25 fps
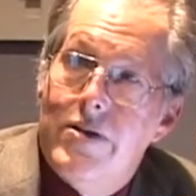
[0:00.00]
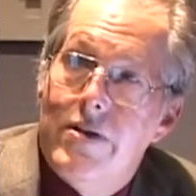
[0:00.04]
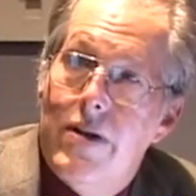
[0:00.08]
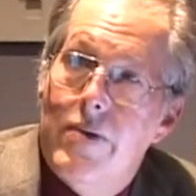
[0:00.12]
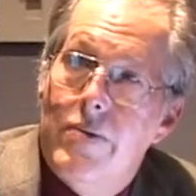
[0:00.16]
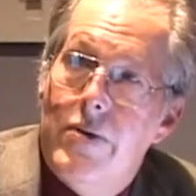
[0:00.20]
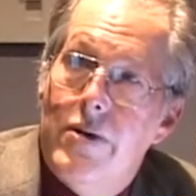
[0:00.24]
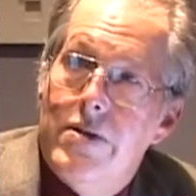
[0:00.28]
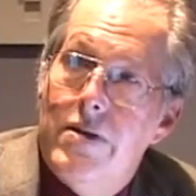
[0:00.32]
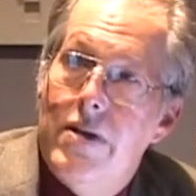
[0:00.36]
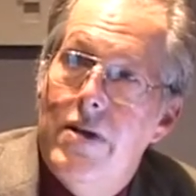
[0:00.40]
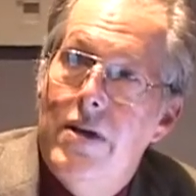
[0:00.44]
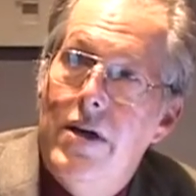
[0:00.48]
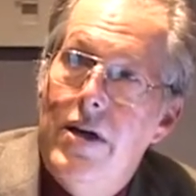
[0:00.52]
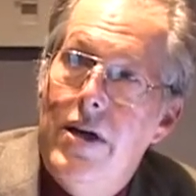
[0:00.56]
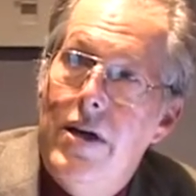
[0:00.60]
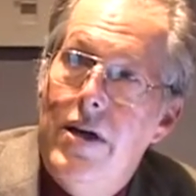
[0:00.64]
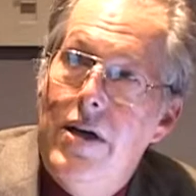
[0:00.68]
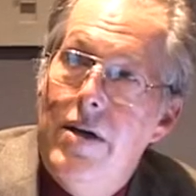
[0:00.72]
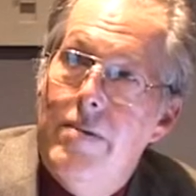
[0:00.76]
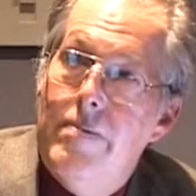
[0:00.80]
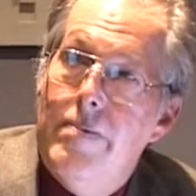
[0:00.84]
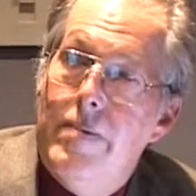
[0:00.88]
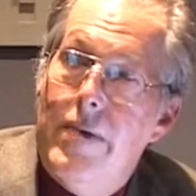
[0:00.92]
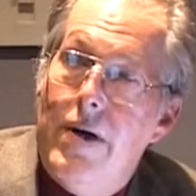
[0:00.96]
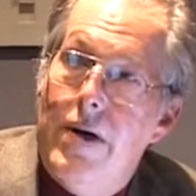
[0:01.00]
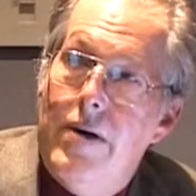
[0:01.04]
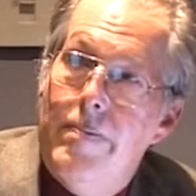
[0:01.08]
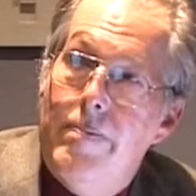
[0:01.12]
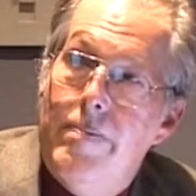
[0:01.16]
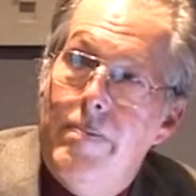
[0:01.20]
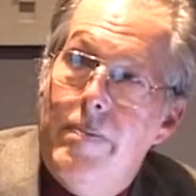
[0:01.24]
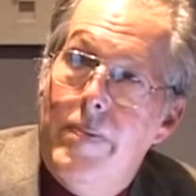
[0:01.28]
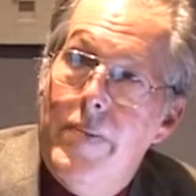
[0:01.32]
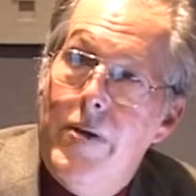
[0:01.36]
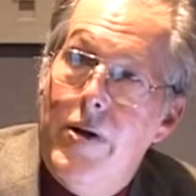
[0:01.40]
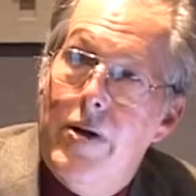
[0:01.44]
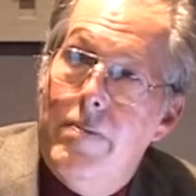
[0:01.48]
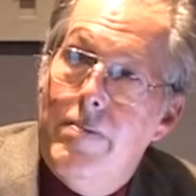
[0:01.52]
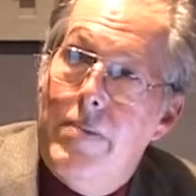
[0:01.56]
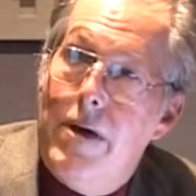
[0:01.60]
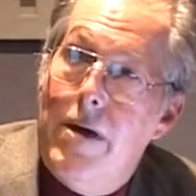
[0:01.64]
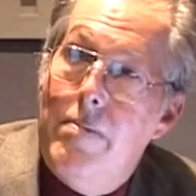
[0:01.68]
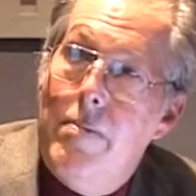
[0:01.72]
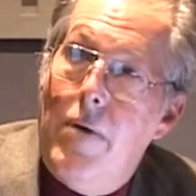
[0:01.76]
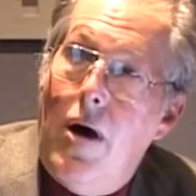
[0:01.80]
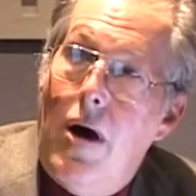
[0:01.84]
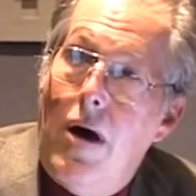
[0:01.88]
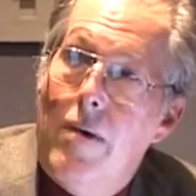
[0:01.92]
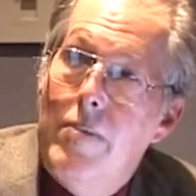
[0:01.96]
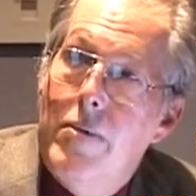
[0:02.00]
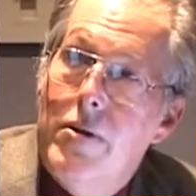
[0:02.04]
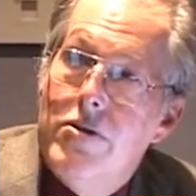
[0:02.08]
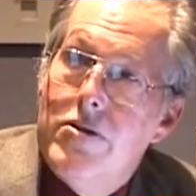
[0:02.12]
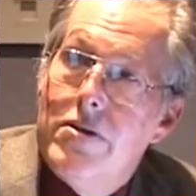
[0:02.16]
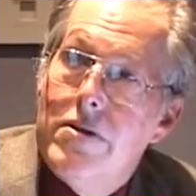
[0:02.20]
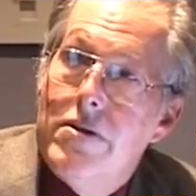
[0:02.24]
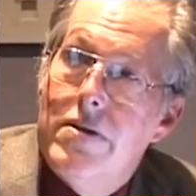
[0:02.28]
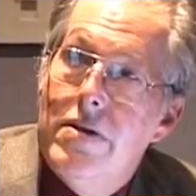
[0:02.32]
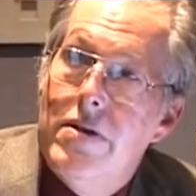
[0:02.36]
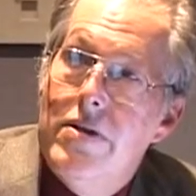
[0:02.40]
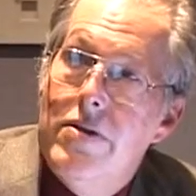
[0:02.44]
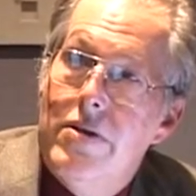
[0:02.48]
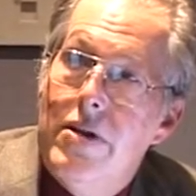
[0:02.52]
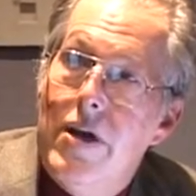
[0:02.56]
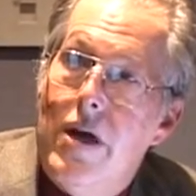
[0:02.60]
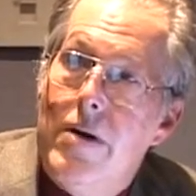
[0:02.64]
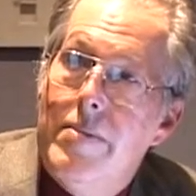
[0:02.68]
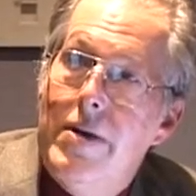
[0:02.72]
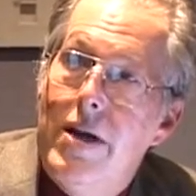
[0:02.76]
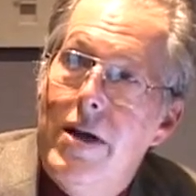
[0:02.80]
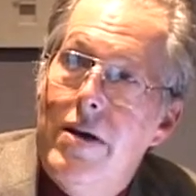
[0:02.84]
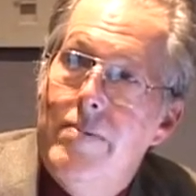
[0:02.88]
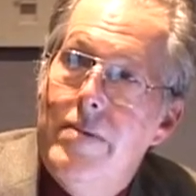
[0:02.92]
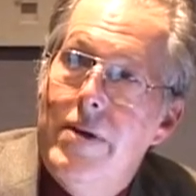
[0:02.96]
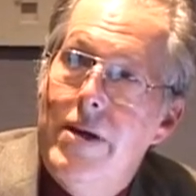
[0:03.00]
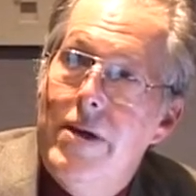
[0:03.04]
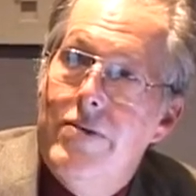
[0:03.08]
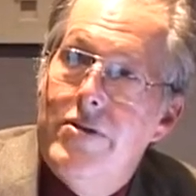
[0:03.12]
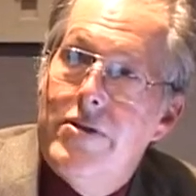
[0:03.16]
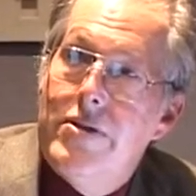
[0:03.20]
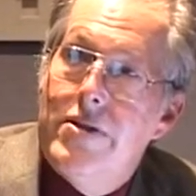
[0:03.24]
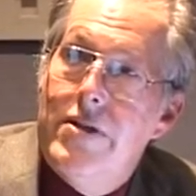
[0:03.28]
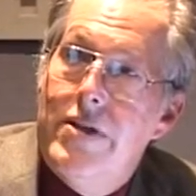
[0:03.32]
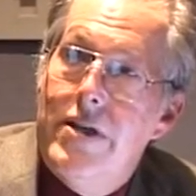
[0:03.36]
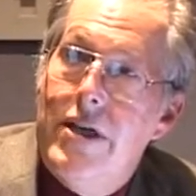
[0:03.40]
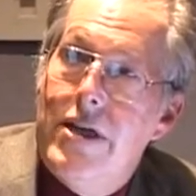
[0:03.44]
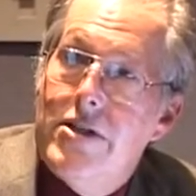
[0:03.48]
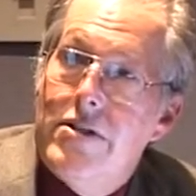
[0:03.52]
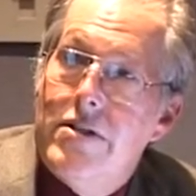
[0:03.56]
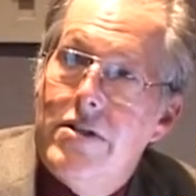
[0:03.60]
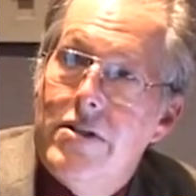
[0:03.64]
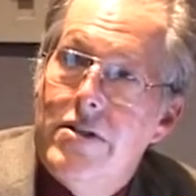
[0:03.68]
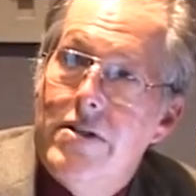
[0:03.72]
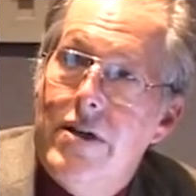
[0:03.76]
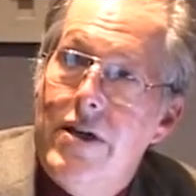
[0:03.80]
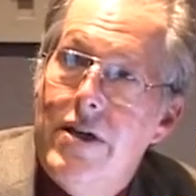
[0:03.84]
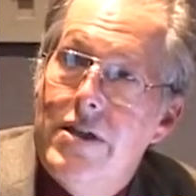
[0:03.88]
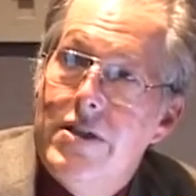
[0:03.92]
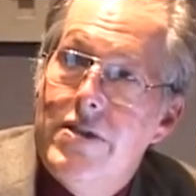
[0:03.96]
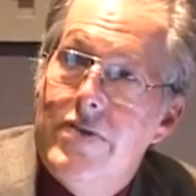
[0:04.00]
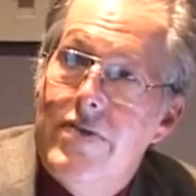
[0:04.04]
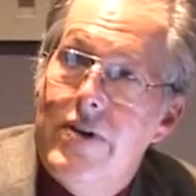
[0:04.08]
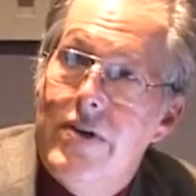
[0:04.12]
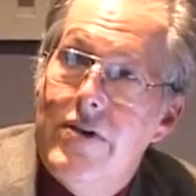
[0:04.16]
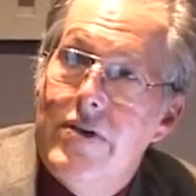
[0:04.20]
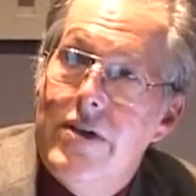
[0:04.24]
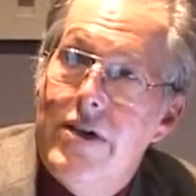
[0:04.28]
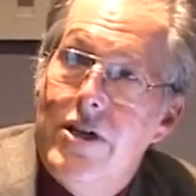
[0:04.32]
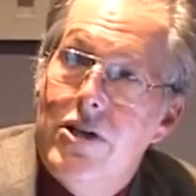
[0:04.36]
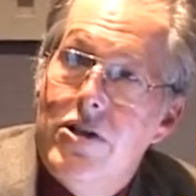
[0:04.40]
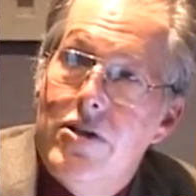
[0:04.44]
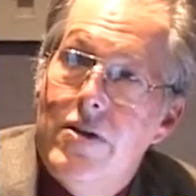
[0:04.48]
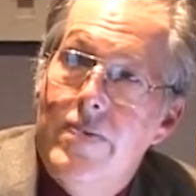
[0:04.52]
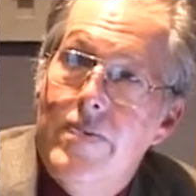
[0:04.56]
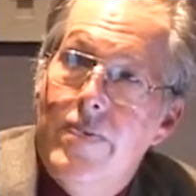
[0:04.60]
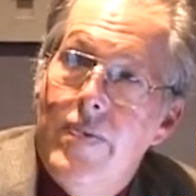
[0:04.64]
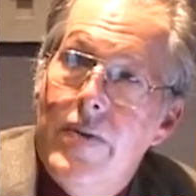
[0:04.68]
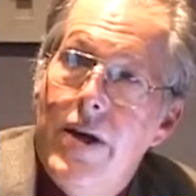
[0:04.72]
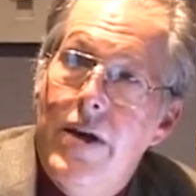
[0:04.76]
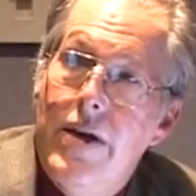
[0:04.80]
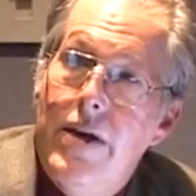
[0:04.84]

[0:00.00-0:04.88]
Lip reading: So it wasn't, my mom who nominated me. It was the National Science Foundation.